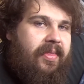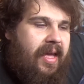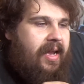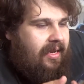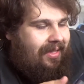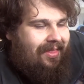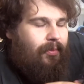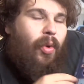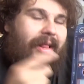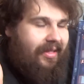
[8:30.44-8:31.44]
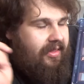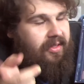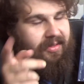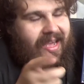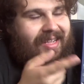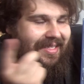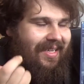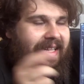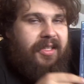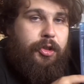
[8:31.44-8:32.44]
then, well, here's the
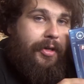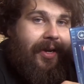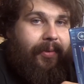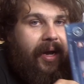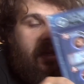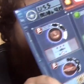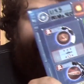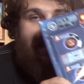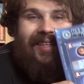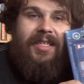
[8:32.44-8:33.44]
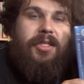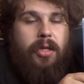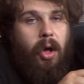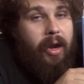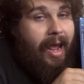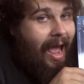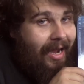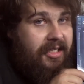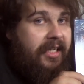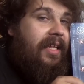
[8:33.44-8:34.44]
little trick, right? This is not
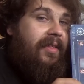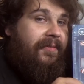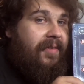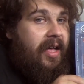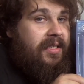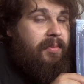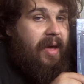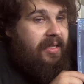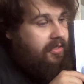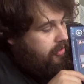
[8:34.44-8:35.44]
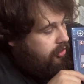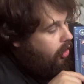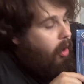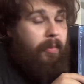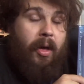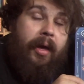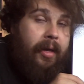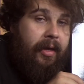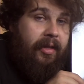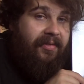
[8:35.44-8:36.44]
actually the first mate's job.
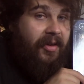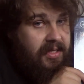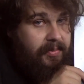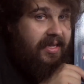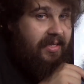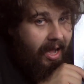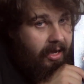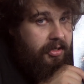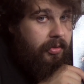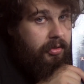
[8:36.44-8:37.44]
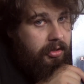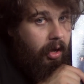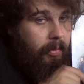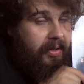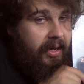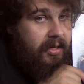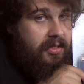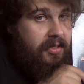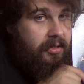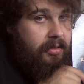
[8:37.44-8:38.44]
The first mate's actual job
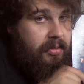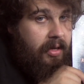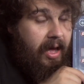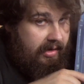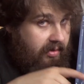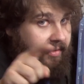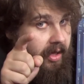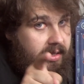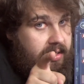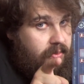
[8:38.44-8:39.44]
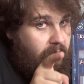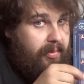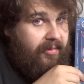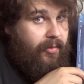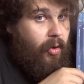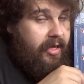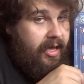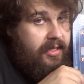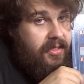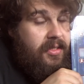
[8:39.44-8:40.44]
is to, and you've heard this one before,
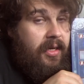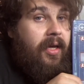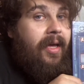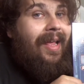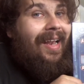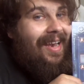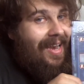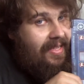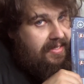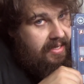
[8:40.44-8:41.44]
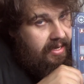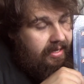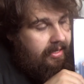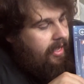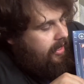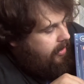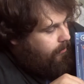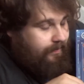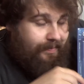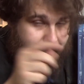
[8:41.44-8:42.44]
kids, listening. Now,